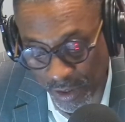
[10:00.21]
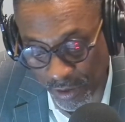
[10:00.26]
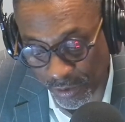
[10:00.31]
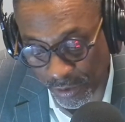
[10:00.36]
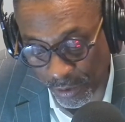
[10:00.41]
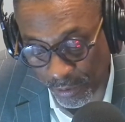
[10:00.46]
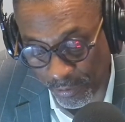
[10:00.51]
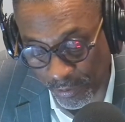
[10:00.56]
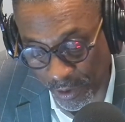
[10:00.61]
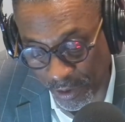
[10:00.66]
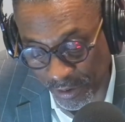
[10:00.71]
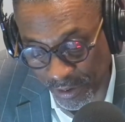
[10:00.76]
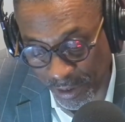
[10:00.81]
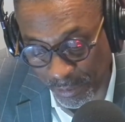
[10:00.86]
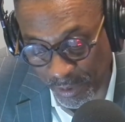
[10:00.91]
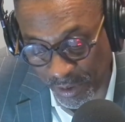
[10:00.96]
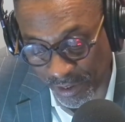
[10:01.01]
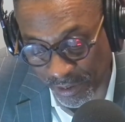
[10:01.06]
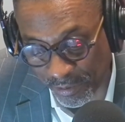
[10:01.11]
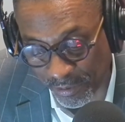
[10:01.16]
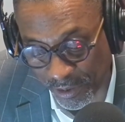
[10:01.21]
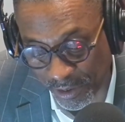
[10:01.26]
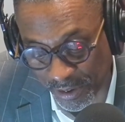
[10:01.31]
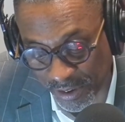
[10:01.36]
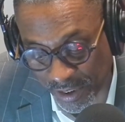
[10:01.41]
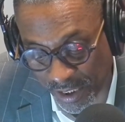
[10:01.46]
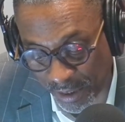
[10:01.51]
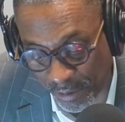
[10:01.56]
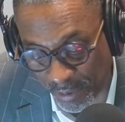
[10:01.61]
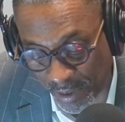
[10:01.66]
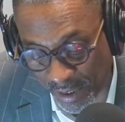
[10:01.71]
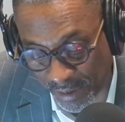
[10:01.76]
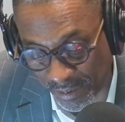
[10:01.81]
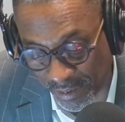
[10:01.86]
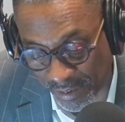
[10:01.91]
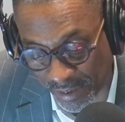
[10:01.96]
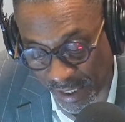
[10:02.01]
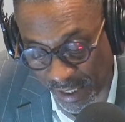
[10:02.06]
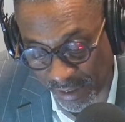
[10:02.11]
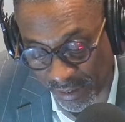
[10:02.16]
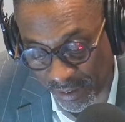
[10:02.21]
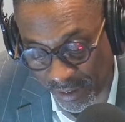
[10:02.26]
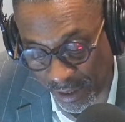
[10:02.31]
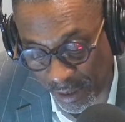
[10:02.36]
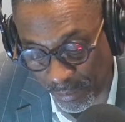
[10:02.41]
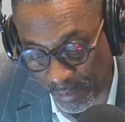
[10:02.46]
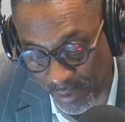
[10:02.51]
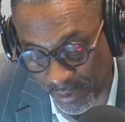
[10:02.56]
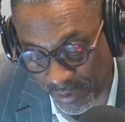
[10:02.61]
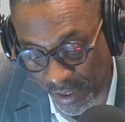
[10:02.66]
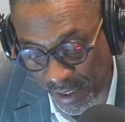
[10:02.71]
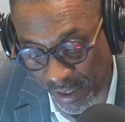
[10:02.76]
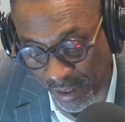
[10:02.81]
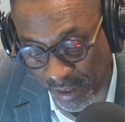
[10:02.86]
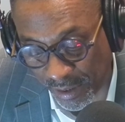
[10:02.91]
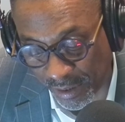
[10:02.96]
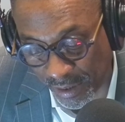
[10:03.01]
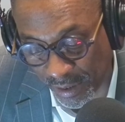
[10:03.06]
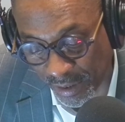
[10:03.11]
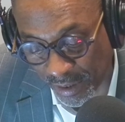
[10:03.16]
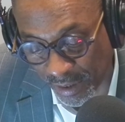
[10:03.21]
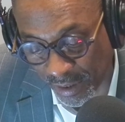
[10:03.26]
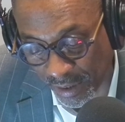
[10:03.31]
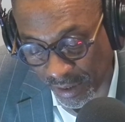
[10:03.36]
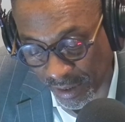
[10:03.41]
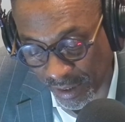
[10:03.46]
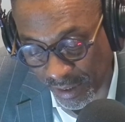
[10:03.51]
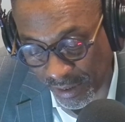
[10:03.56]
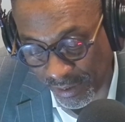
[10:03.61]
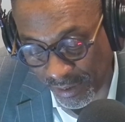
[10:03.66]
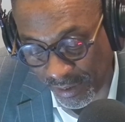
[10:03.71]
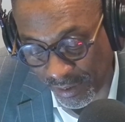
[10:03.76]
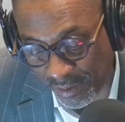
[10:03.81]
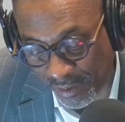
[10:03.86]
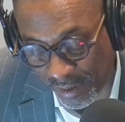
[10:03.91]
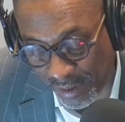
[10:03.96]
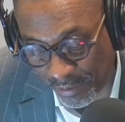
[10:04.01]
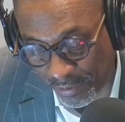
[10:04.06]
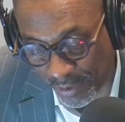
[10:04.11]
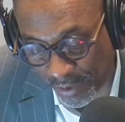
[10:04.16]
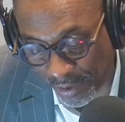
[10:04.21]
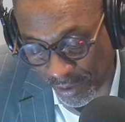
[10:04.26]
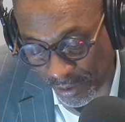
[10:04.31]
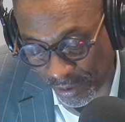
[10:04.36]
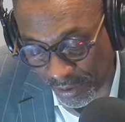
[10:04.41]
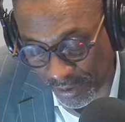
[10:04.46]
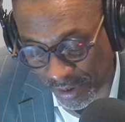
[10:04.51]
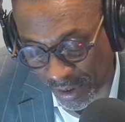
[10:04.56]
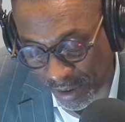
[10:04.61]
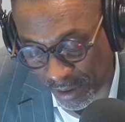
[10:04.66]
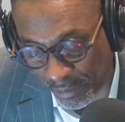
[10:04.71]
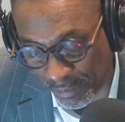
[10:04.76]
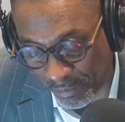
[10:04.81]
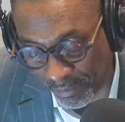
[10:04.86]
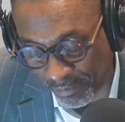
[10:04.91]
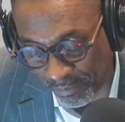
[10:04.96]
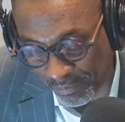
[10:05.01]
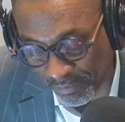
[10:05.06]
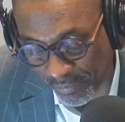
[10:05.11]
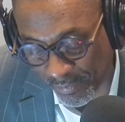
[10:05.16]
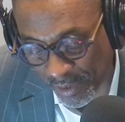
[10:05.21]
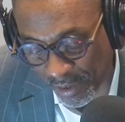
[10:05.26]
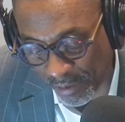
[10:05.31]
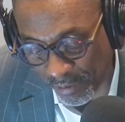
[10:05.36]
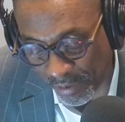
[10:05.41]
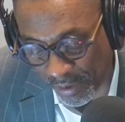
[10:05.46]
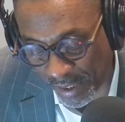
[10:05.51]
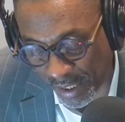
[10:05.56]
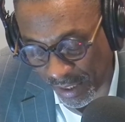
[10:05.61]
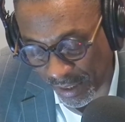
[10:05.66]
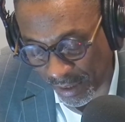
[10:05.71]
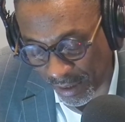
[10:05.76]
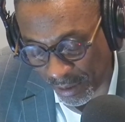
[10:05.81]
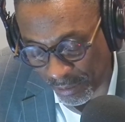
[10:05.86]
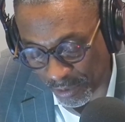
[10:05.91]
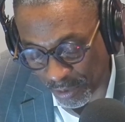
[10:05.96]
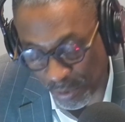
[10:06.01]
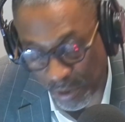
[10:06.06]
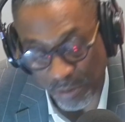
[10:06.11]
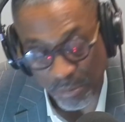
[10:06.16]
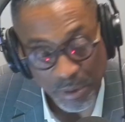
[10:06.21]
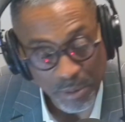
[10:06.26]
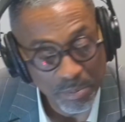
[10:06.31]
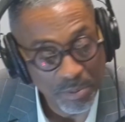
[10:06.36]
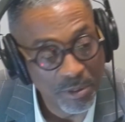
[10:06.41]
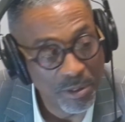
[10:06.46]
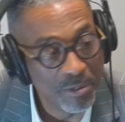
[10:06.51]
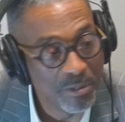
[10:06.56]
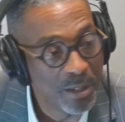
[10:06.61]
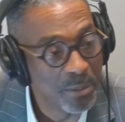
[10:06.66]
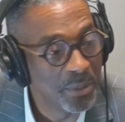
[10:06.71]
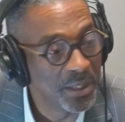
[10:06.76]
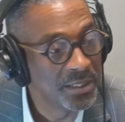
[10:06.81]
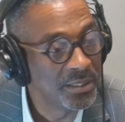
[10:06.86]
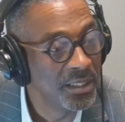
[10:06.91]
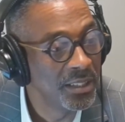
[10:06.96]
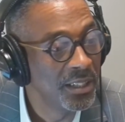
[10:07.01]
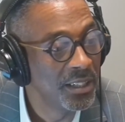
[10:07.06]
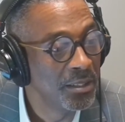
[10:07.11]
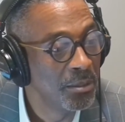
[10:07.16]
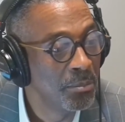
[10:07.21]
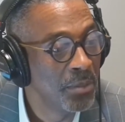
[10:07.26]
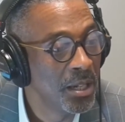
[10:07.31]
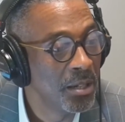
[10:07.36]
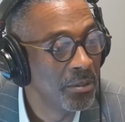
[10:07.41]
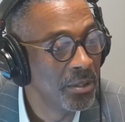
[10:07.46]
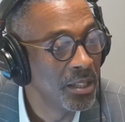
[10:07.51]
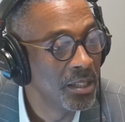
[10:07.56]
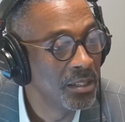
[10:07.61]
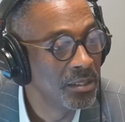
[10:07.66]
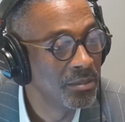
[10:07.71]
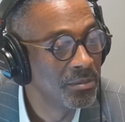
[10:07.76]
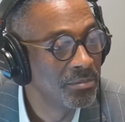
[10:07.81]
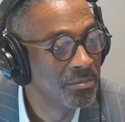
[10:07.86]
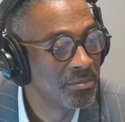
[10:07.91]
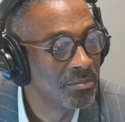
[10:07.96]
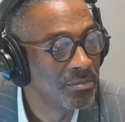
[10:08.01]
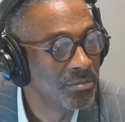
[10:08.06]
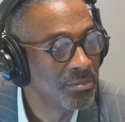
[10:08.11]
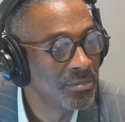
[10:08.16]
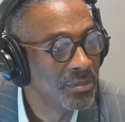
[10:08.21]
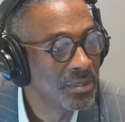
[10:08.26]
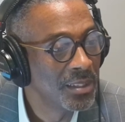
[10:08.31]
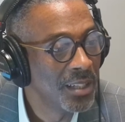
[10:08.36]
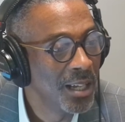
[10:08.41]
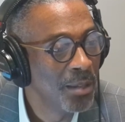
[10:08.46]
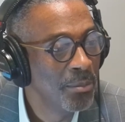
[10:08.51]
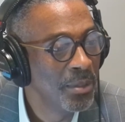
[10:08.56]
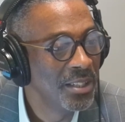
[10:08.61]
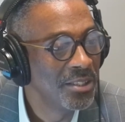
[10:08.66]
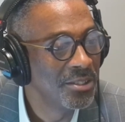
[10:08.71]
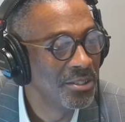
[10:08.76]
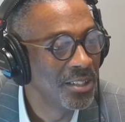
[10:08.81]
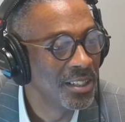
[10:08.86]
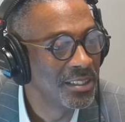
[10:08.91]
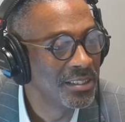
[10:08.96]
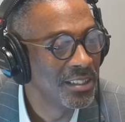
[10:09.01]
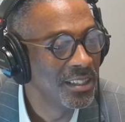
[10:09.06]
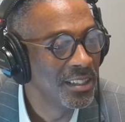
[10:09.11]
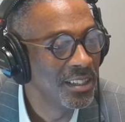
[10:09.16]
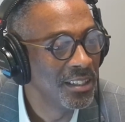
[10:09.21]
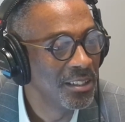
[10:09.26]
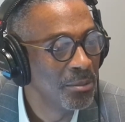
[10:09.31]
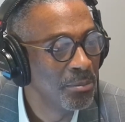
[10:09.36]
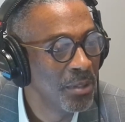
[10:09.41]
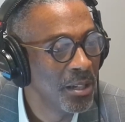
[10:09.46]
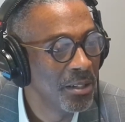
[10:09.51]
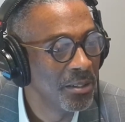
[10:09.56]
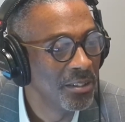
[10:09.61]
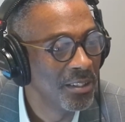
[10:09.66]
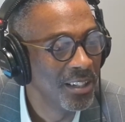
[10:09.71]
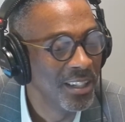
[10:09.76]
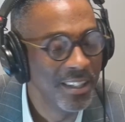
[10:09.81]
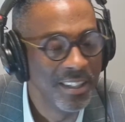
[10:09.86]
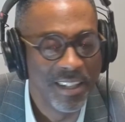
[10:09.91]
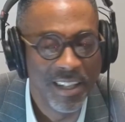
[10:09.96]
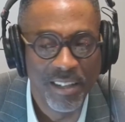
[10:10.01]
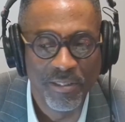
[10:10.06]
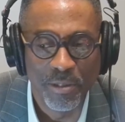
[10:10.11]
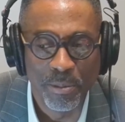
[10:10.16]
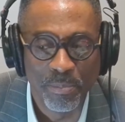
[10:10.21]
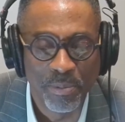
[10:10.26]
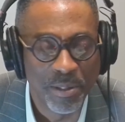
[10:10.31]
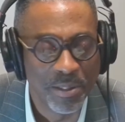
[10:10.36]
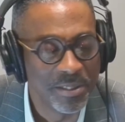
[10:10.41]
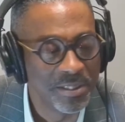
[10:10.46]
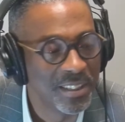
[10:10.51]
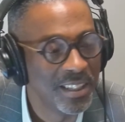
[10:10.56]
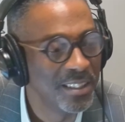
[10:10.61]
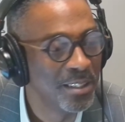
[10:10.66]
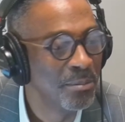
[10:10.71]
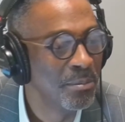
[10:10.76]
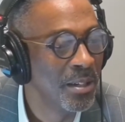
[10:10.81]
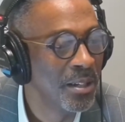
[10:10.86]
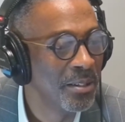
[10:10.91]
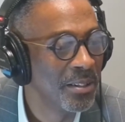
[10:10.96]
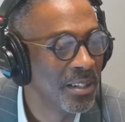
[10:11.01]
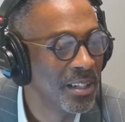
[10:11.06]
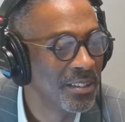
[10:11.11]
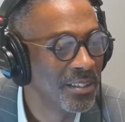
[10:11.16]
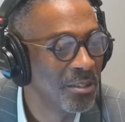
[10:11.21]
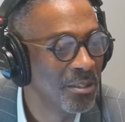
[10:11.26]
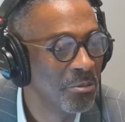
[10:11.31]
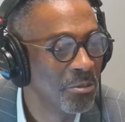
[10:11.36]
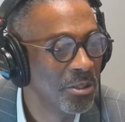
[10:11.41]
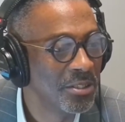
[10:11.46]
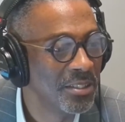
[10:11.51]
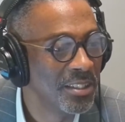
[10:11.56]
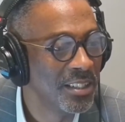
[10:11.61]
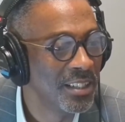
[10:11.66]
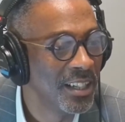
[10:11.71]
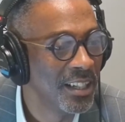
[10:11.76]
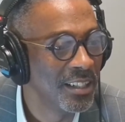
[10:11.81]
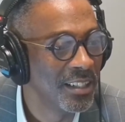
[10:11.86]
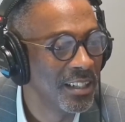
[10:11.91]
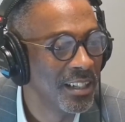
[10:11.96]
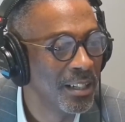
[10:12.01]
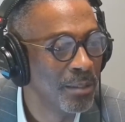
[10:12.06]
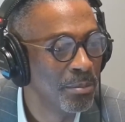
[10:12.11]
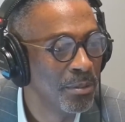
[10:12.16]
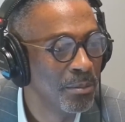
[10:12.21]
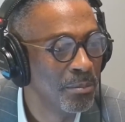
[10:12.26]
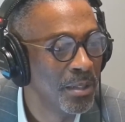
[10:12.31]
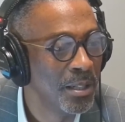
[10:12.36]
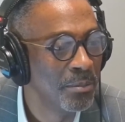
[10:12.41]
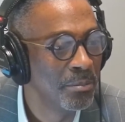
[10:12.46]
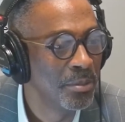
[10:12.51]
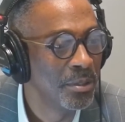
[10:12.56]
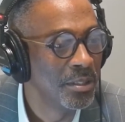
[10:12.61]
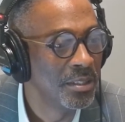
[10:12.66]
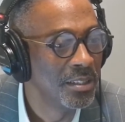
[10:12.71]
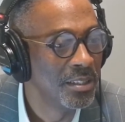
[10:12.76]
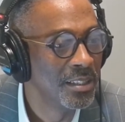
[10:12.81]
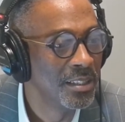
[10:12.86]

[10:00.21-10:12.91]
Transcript: So first, let me just first say, when I decided to come in in DC for those um, for that um, 12 week program, I stayed at the Marriott. Uh huh. I made sure I stayed at the Marriott, and every person at the Marriott that worked there got a copy of my book.